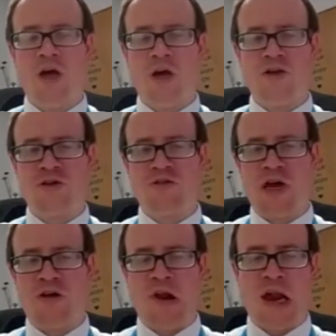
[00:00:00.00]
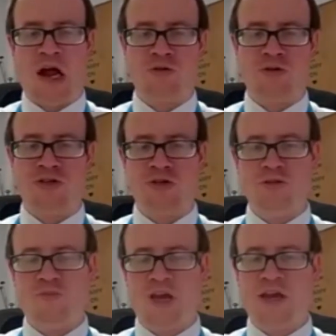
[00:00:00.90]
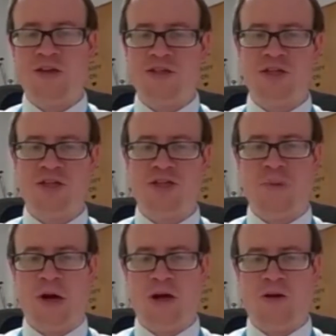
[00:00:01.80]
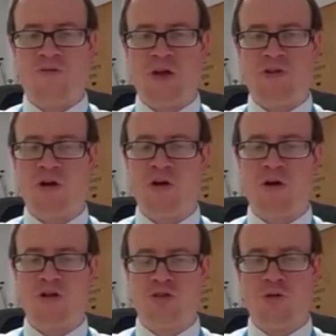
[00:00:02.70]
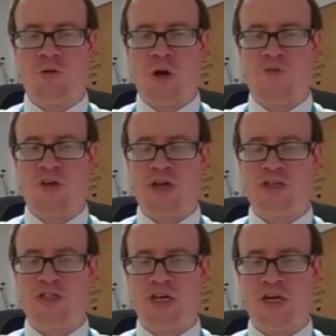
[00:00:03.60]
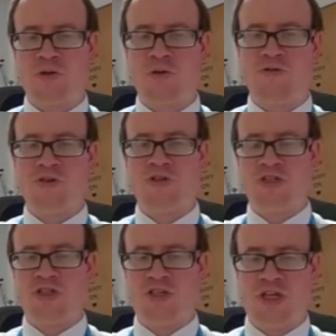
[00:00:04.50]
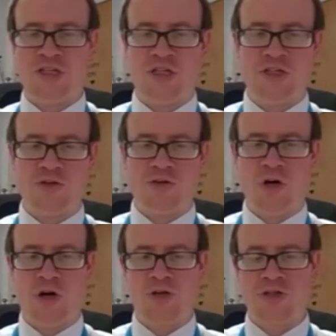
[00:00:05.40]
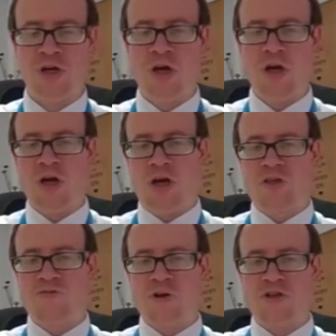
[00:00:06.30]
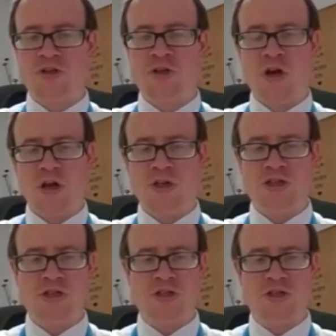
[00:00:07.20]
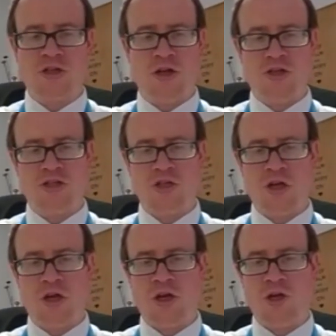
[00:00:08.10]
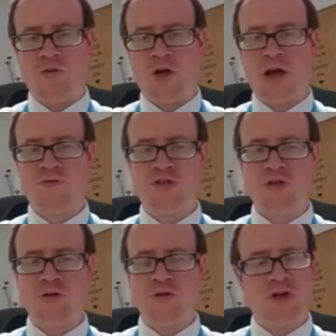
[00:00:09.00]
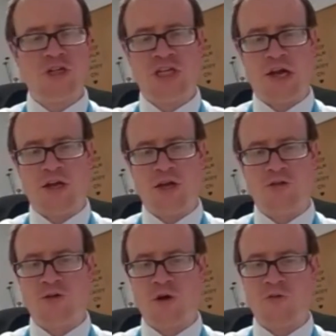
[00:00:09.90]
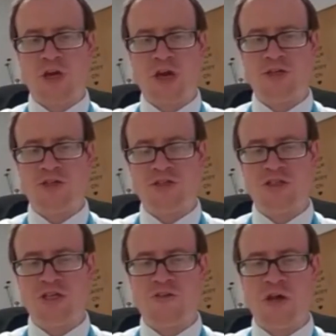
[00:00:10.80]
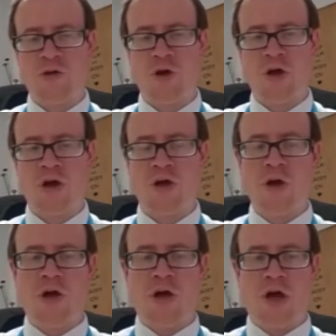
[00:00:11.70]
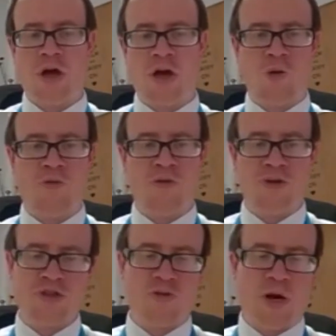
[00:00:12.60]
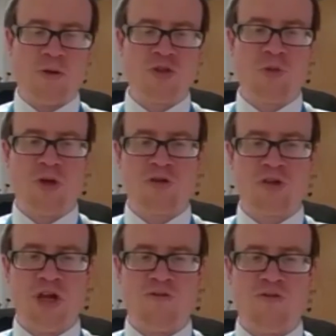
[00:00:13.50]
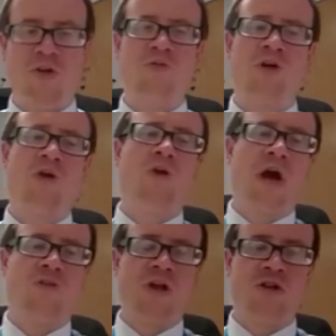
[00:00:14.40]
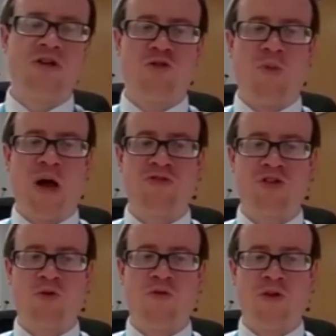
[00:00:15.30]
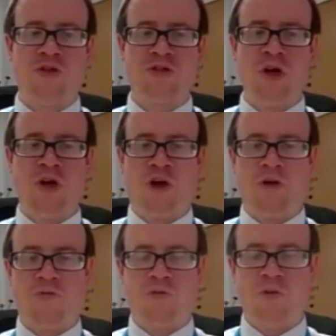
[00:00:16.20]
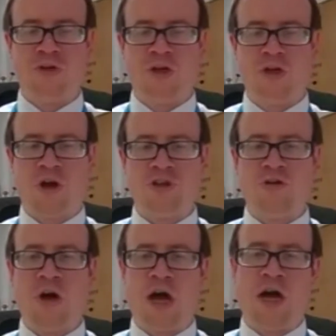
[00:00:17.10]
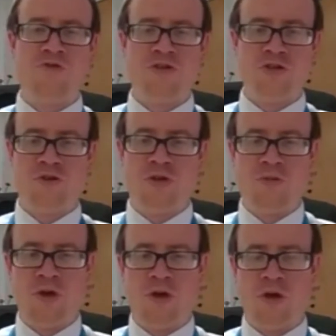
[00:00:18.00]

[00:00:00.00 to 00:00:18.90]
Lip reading: So they're allowed to make a decision about if they regard your qualifications as equivalent to GCSEs or not. As far as the college is concerned, you would have to check those qualifications to see if they were equivalent to ours, because if you don't have English or maths equivalent, then unfortunately at the college you have to do them.